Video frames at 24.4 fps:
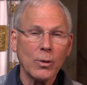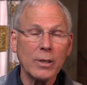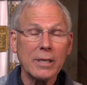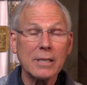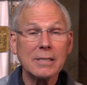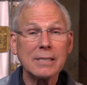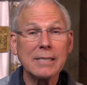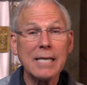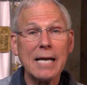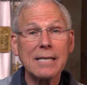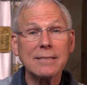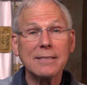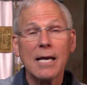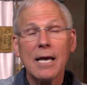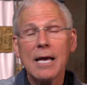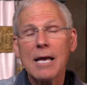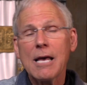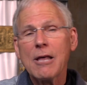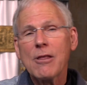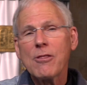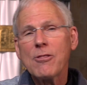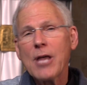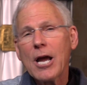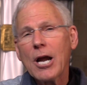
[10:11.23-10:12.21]
And it says
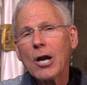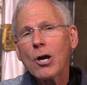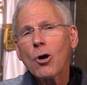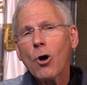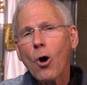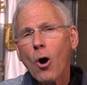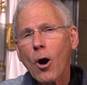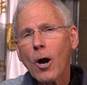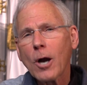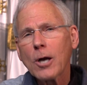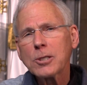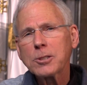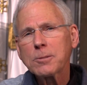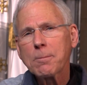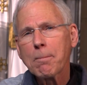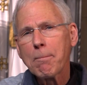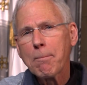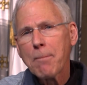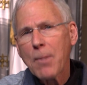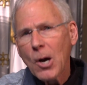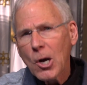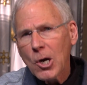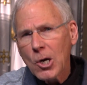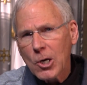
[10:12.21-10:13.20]
their hearts
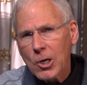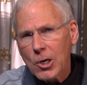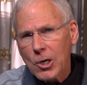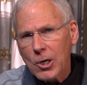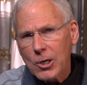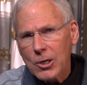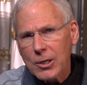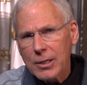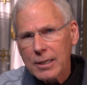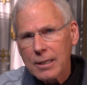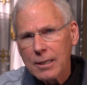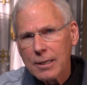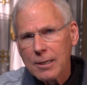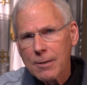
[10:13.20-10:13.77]
burned